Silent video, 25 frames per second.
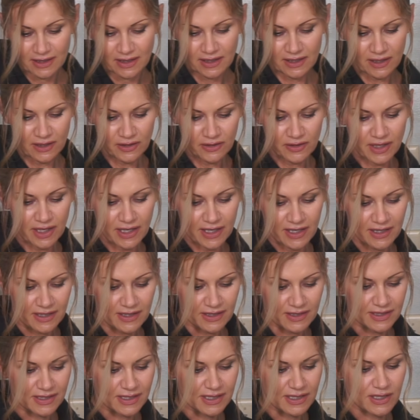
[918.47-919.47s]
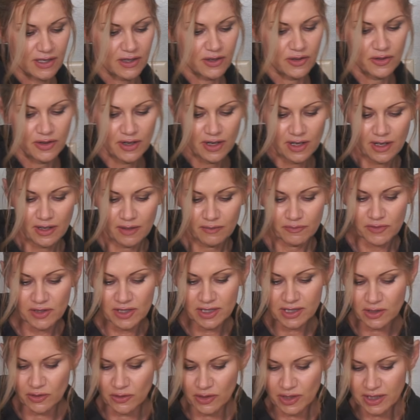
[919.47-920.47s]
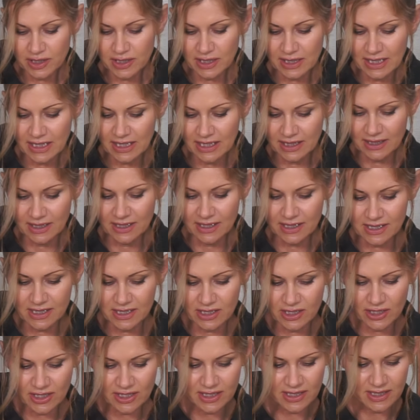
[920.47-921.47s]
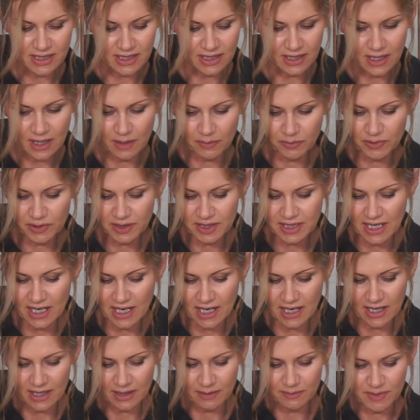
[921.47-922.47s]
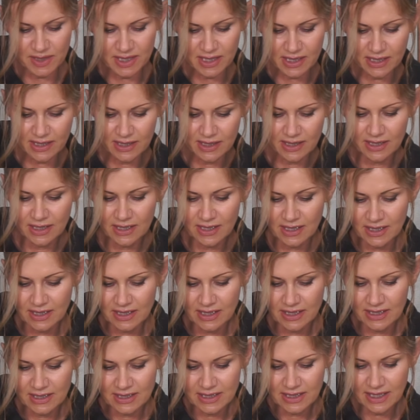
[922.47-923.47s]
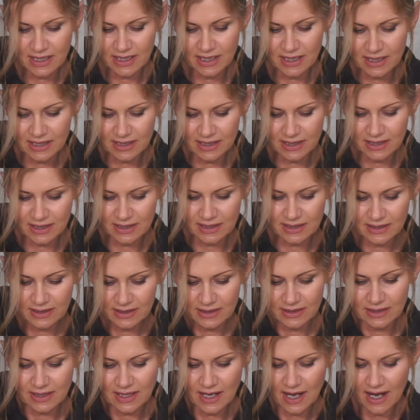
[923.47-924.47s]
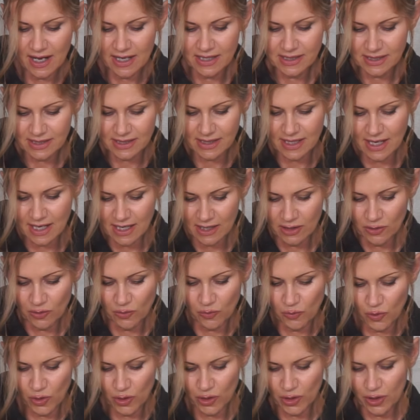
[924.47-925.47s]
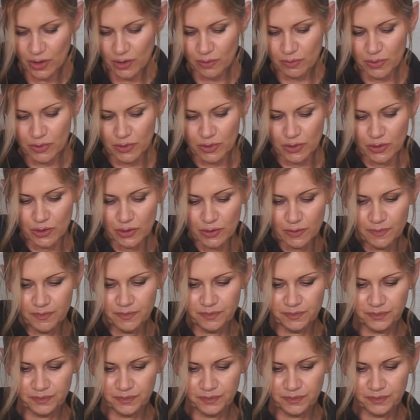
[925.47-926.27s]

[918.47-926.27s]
Okay, so just going to knead this just a couple times to get it nice and workable.